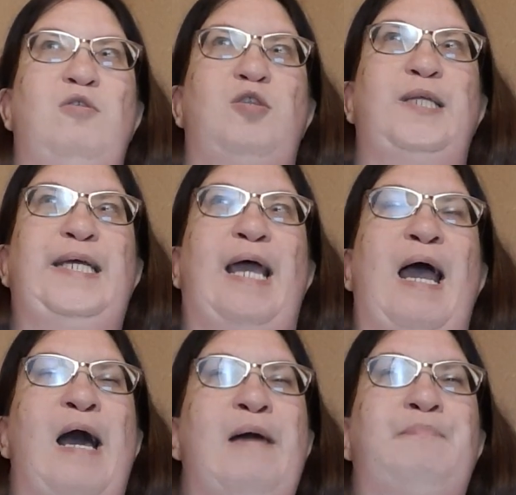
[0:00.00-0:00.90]
the
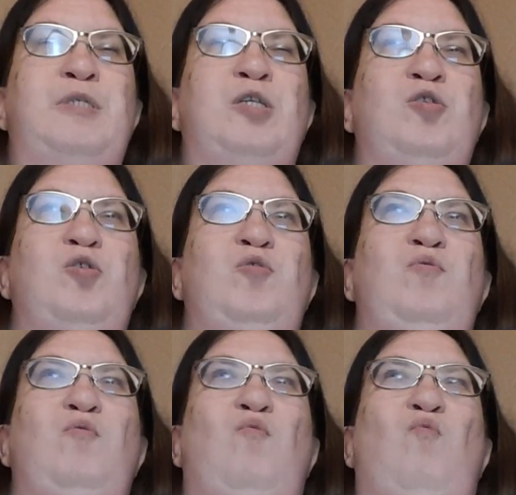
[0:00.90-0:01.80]

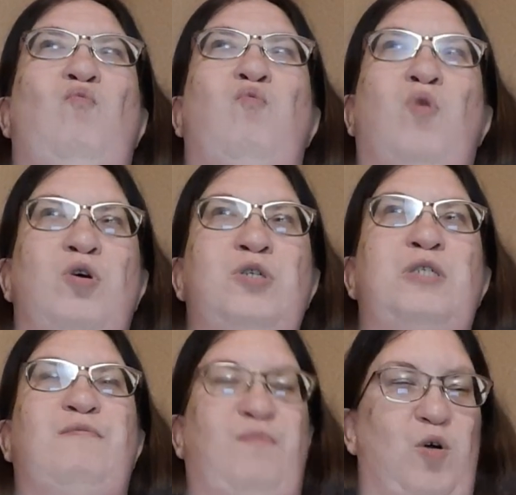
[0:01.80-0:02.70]
absolute
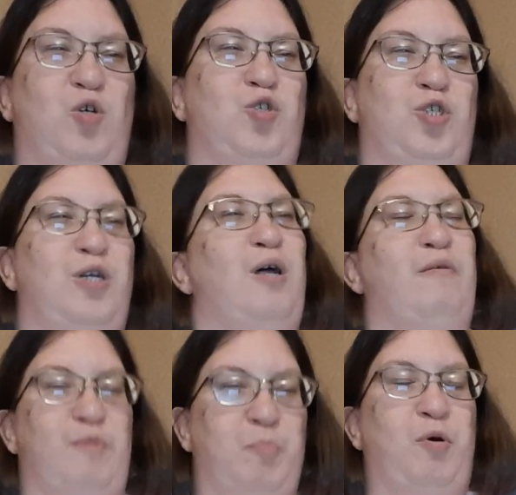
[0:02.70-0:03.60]
worst version
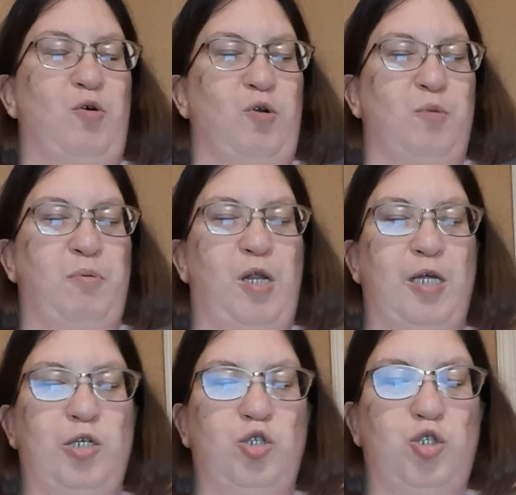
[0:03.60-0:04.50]
of the polar
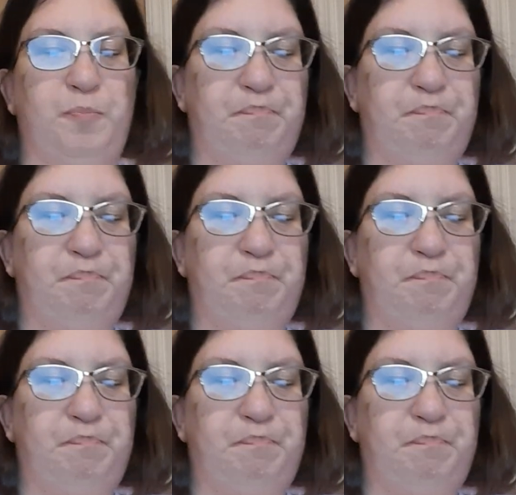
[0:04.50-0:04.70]
plunge.